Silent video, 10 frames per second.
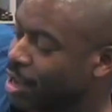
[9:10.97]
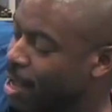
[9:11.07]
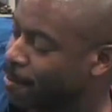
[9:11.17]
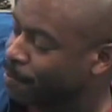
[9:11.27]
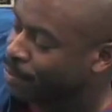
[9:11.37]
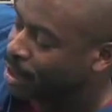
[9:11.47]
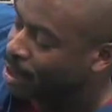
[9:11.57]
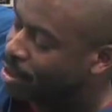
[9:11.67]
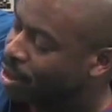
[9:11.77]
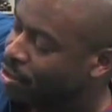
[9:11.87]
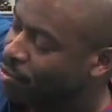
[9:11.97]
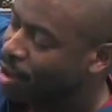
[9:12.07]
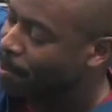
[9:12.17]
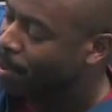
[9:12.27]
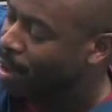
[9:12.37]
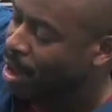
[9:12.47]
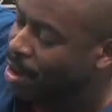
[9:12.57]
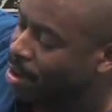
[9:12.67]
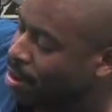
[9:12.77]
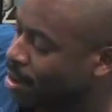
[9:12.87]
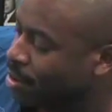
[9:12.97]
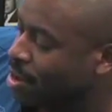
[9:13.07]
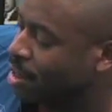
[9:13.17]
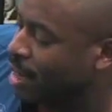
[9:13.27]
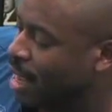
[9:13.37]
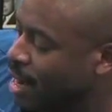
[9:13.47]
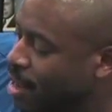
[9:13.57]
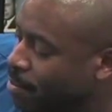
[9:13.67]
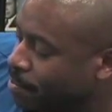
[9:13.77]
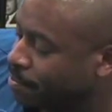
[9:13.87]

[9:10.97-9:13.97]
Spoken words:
Okay, there's Grandpa and young lady.